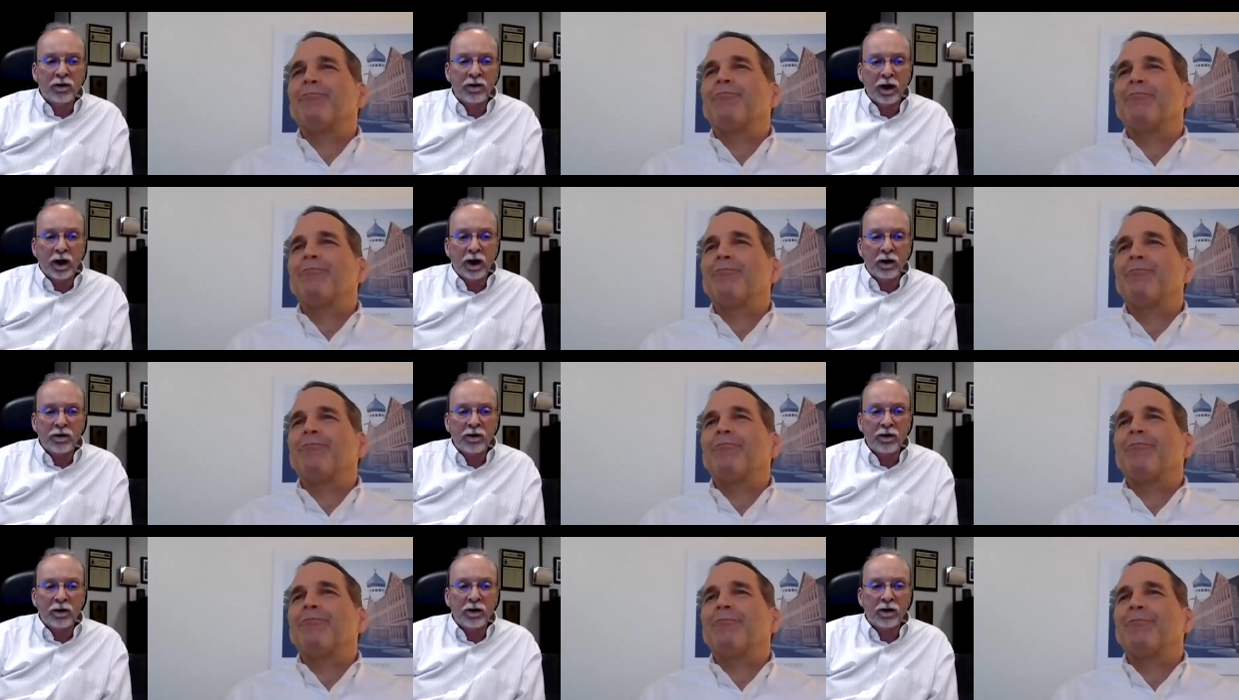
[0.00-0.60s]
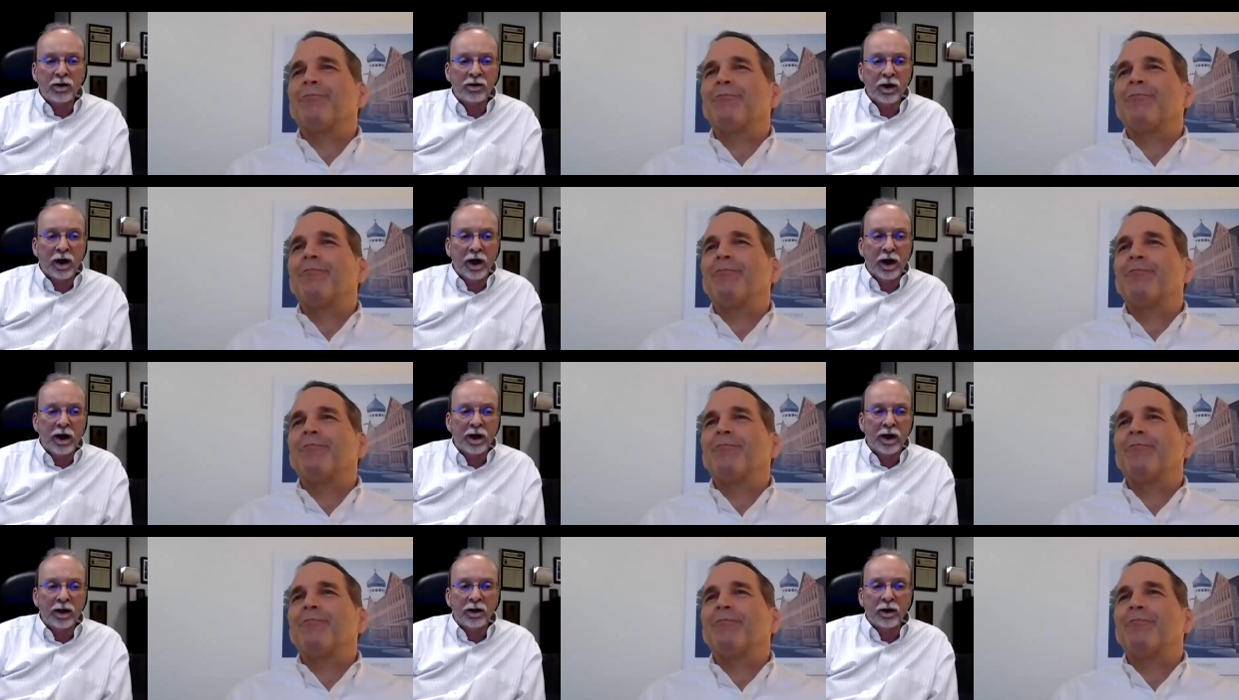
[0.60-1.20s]
Speaker 1: how you're
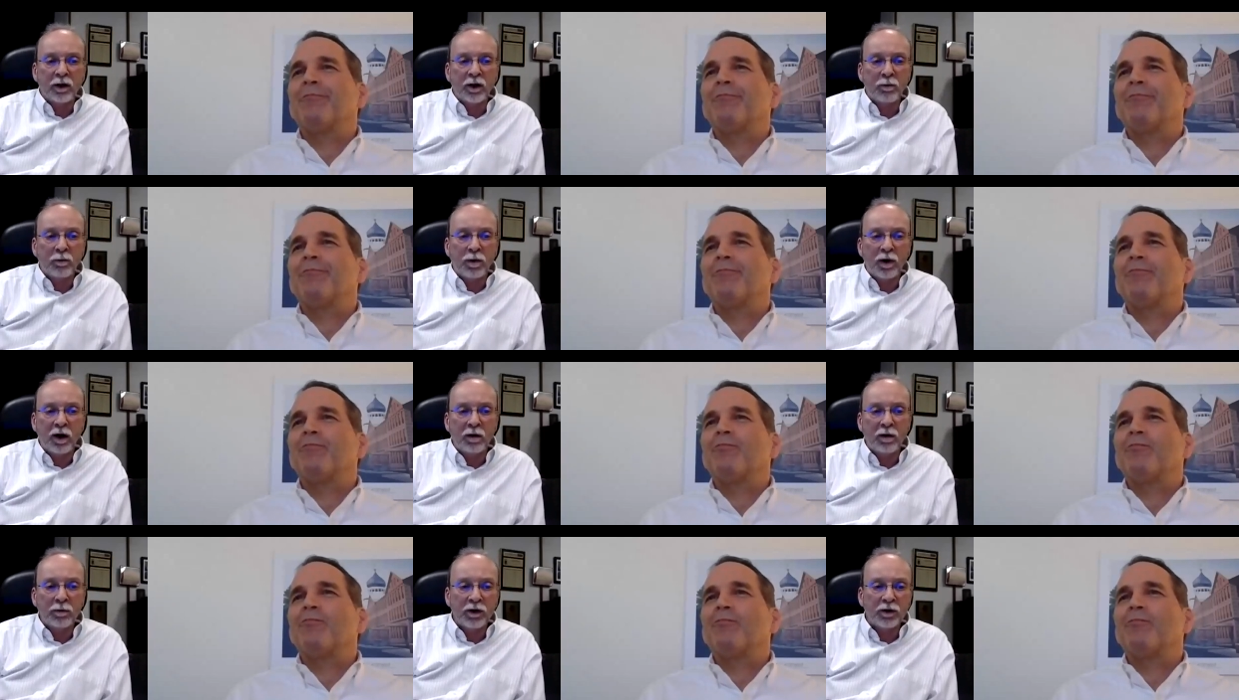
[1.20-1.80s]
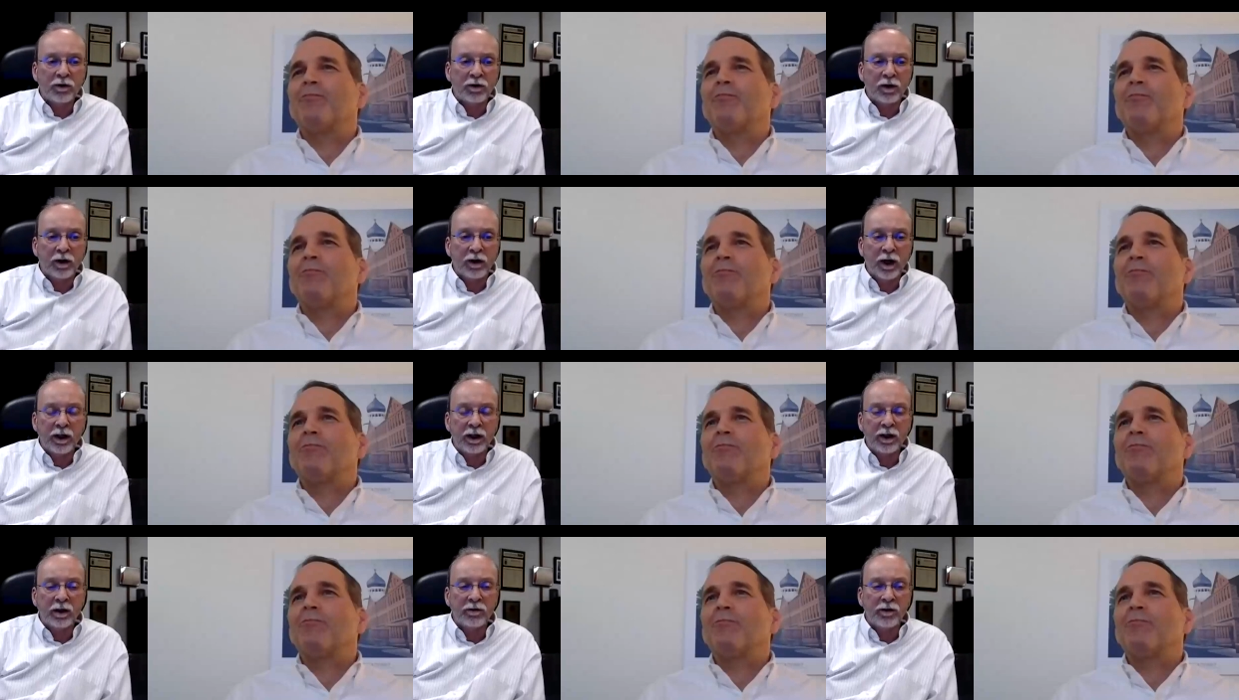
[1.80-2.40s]
designing your apartments or
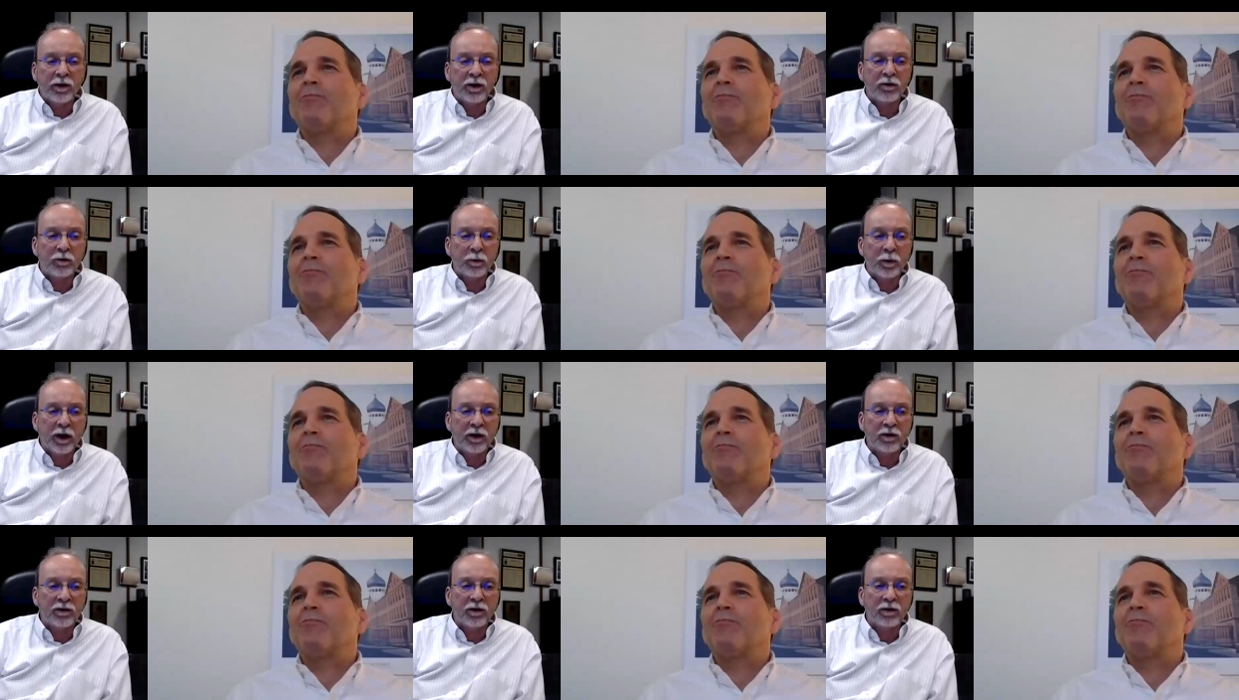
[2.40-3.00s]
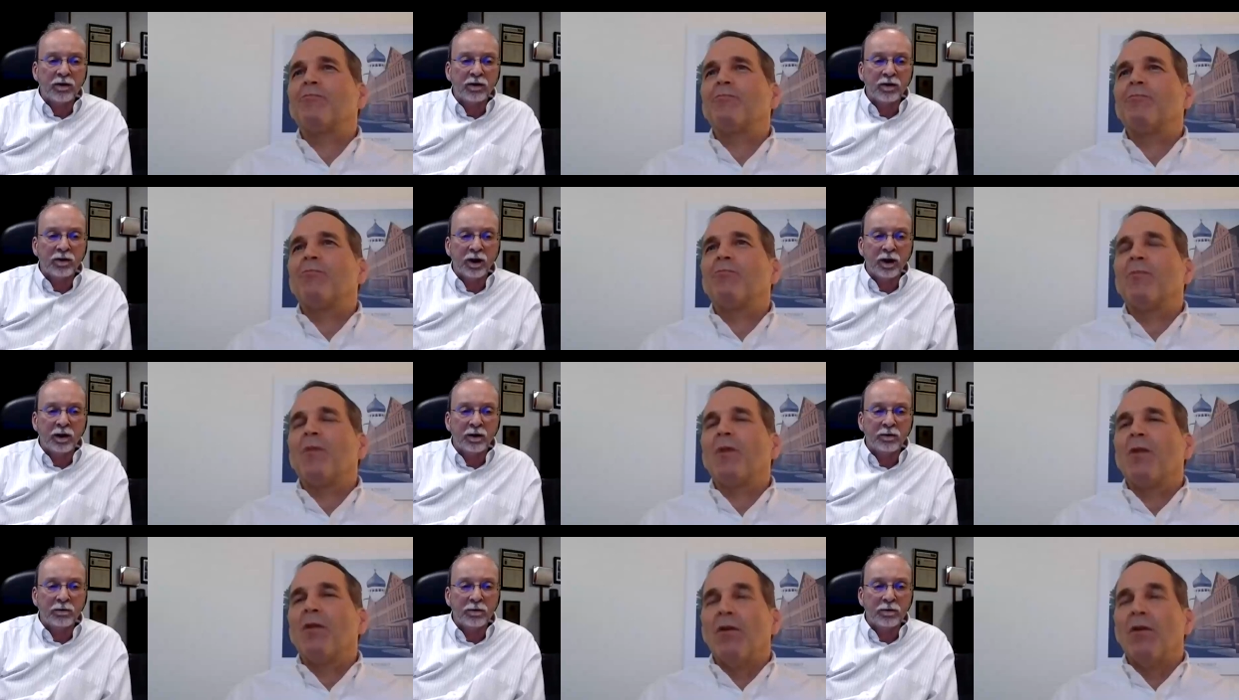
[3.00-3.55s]
any of your spaces uh,